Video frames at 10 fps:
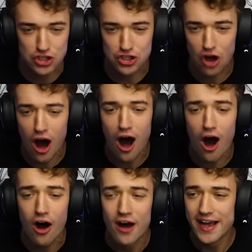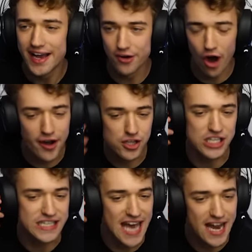score in order
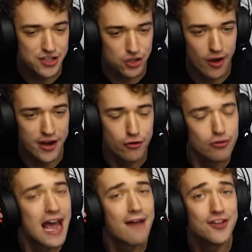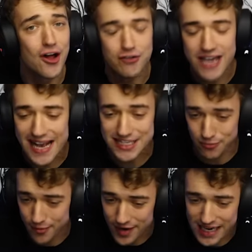to get to a new level, okay? So
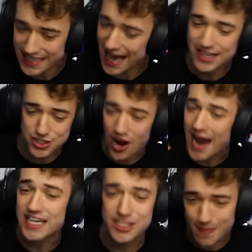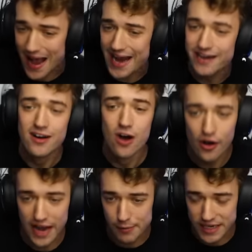we really gotta try this, man.
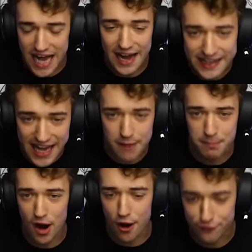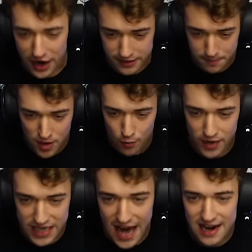Okay, we gotta get it perfect.
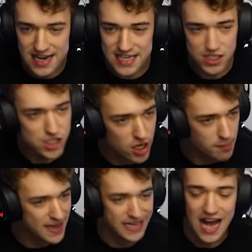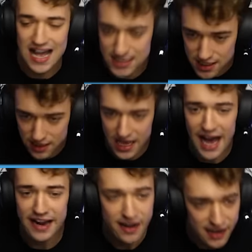We gotta listen to the beat, guys.
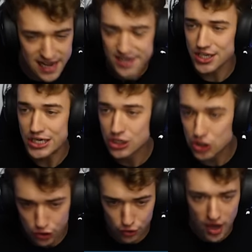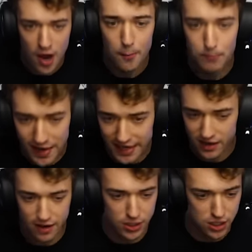Gotta listen to the beat.
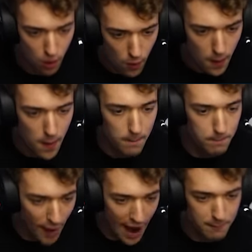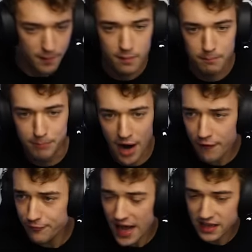Here we go. Bah!
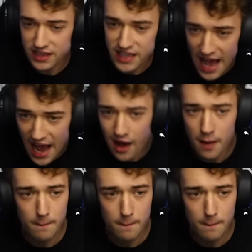Perfect, yeah.